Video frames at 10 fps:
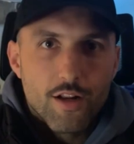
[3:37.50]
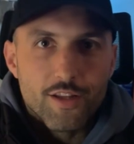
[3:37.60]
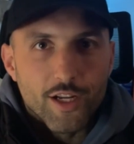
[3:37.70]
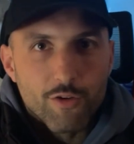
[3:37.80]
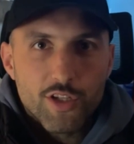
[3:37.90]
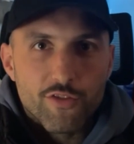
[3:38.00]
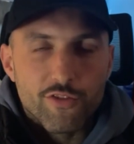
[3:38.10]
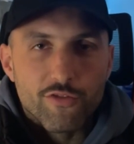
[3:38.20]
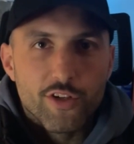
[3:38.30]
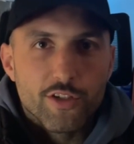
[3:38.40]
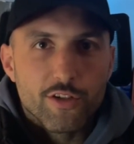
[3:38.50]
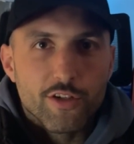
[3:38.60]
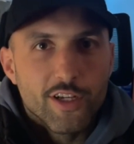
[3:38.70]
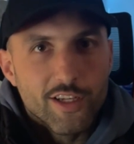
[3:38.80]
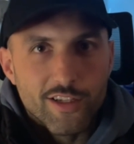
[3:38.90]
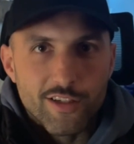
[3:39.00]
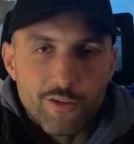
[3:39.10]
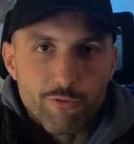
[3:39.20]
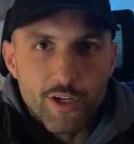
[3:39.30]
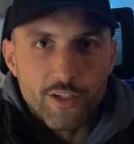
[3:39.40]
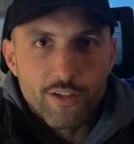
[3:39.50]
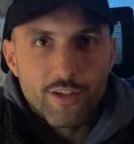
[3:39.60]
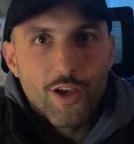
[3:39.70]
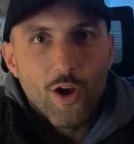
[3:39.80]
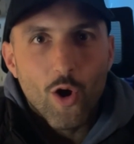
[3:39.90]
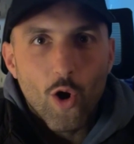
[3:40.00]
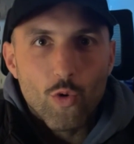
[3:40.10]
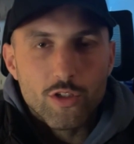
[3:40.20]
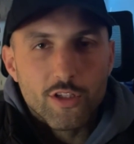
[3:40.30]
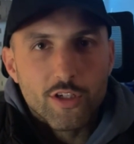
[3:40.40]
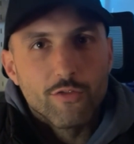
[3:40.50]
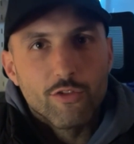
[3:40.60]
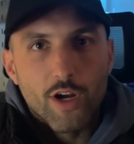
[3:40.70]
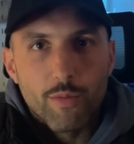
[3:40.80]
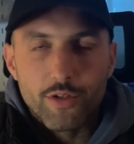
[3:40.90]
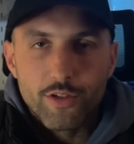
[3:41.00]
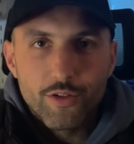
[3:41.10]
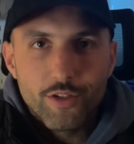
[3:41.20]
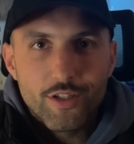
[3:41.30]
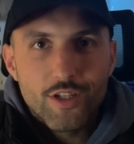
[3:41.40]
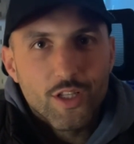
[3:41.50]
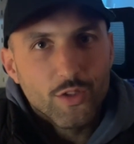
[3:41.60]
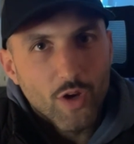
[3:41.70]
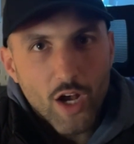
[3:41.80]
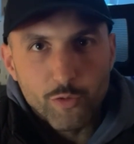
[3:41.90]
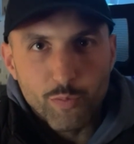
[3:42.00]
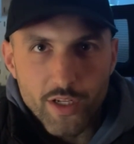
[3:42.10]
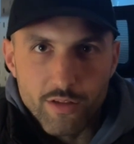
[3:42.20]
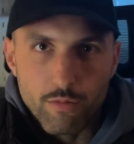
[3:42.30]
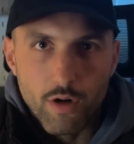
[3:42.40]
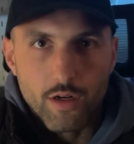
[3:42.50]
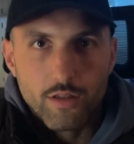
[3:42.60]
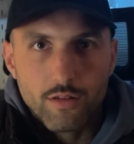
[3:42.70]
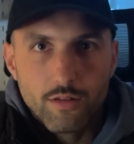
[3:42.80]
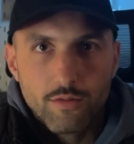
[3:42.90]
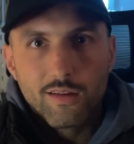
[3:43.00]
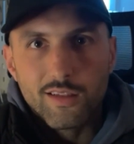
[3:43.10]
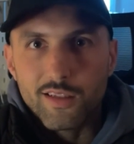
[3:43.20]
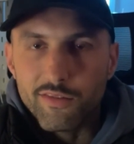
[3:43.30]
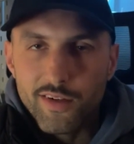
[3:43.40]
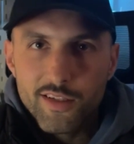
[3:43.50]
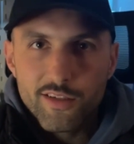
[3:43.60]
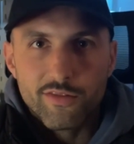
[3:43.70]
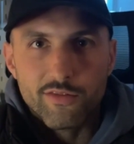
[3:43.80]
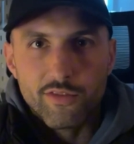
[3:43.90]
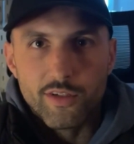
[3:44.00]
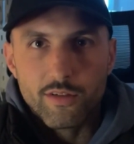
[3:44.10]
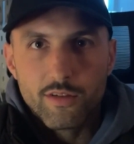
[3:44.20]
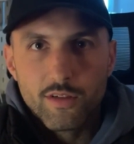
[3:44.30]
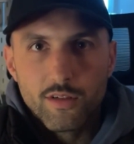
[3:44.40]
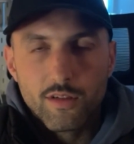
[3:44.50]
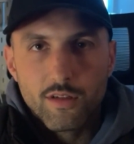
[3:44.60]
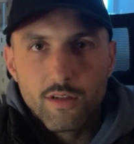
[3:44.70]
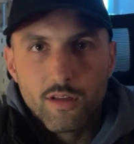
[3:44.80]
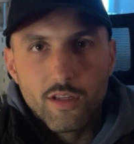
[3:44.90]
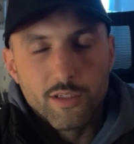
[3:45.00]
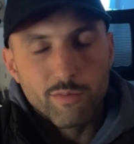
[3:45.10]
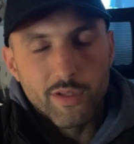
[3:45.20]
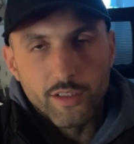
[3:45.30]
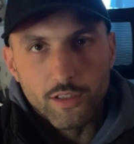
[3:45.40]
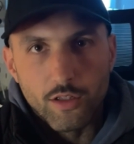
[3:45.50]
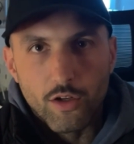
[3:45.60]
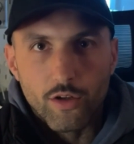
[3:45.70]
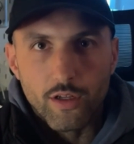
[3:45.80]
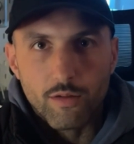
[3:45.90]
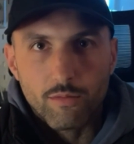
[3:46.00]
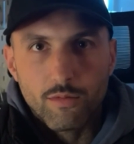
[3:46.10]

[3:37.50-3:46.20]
The aggressive investor is in a race, always looking for opportunities to outpace the market. The defensive investor is playing the long game,